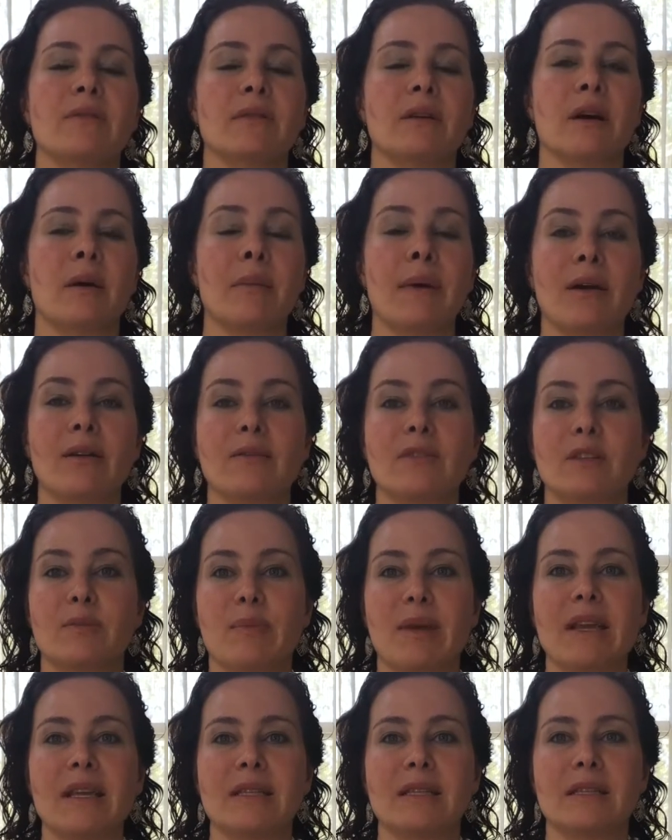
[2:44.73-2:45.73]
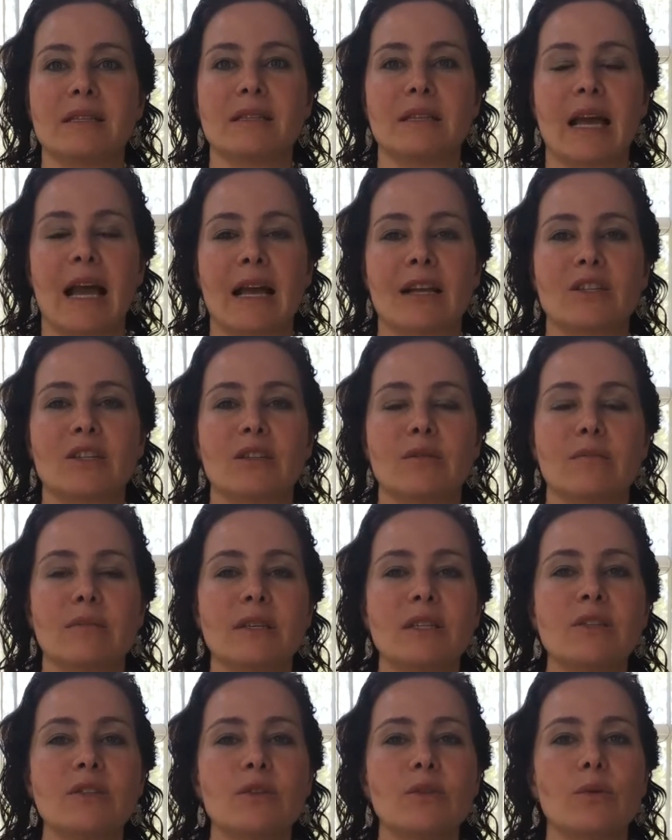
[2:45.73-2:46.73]
amount of space to actually
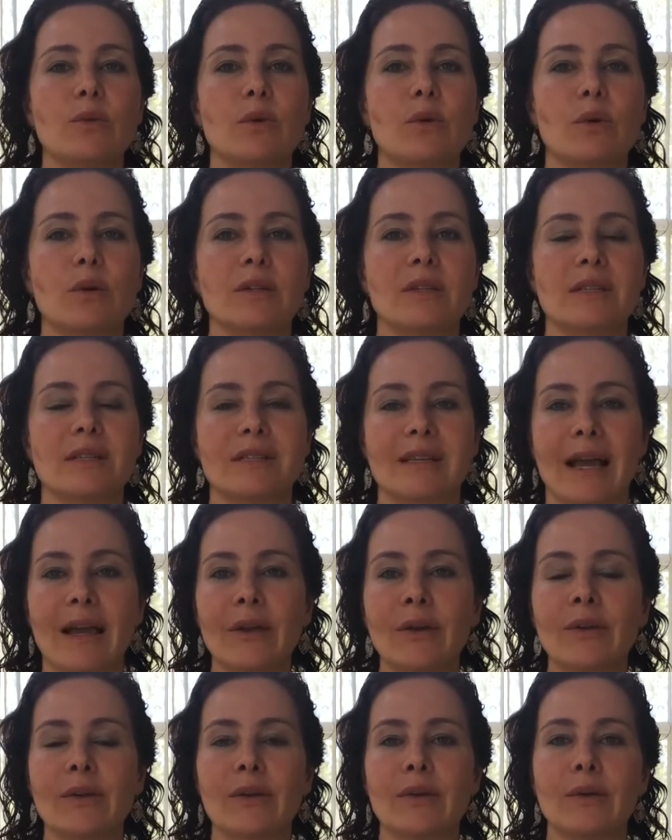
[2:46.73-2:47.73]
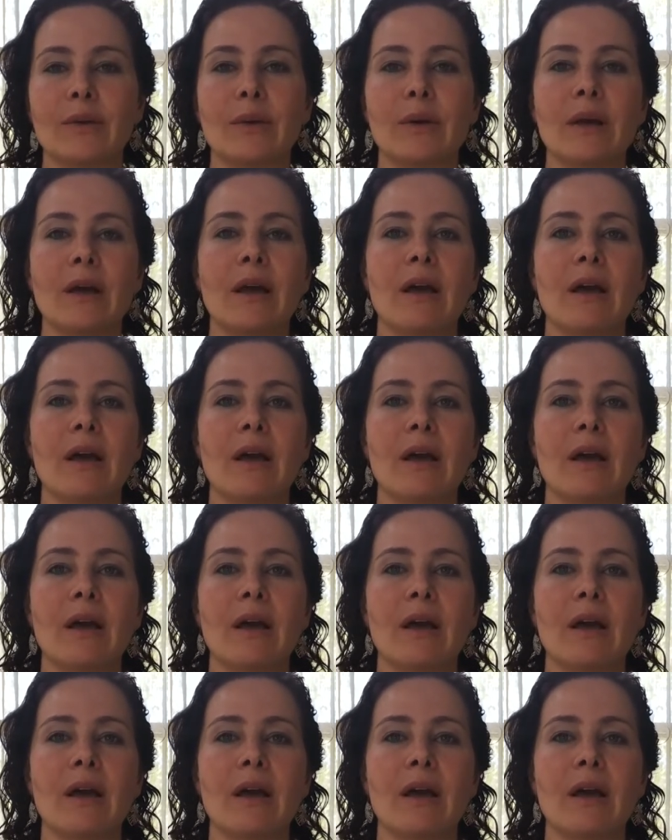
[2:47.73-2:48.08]
miss you or desire you.